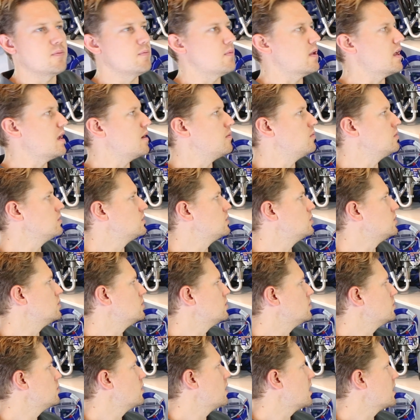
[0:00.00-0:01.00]
and be able
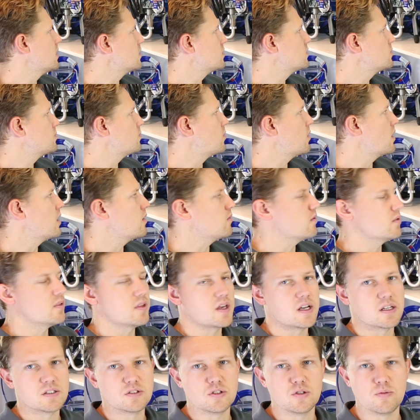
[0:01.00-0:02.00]
to spray
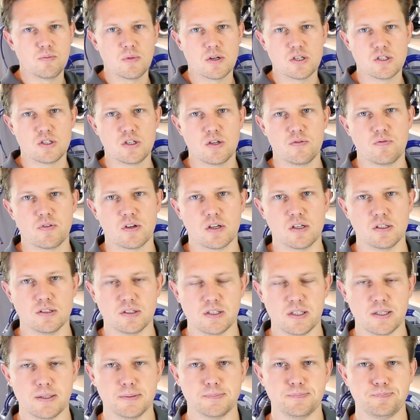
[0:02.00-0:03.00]
without too much
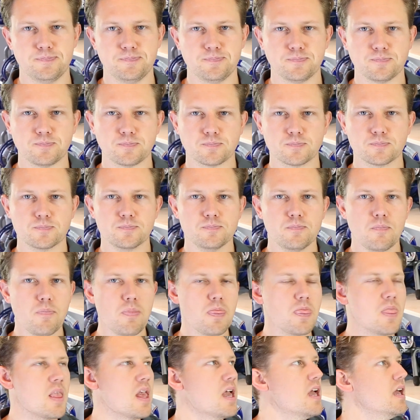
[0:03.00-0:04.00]
difficulty.
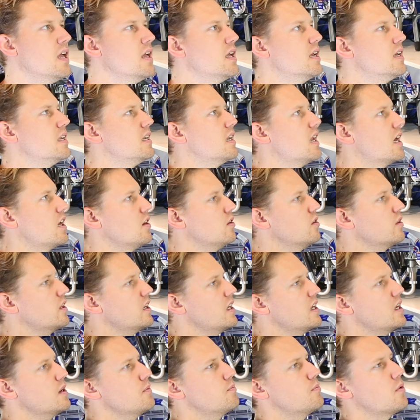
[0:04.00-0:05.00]
Now,
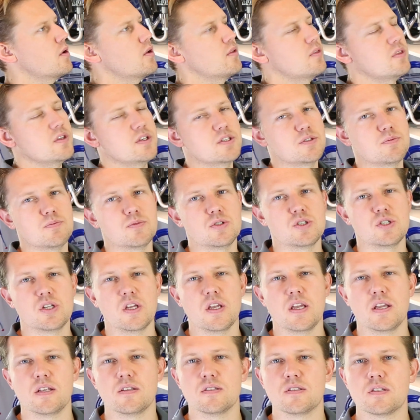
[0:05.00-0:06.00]
looking at both these
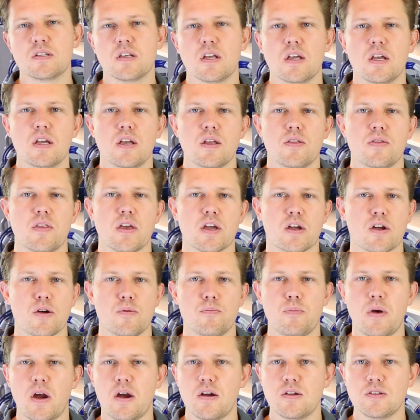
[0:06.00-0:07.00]
machines, they're
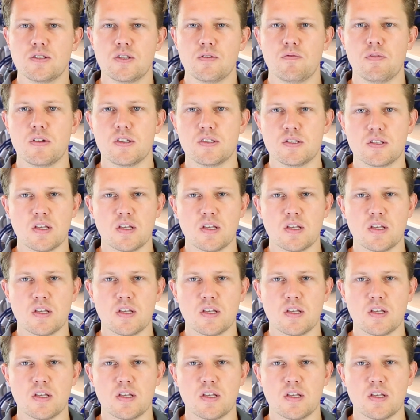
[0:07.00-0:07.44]
comparatively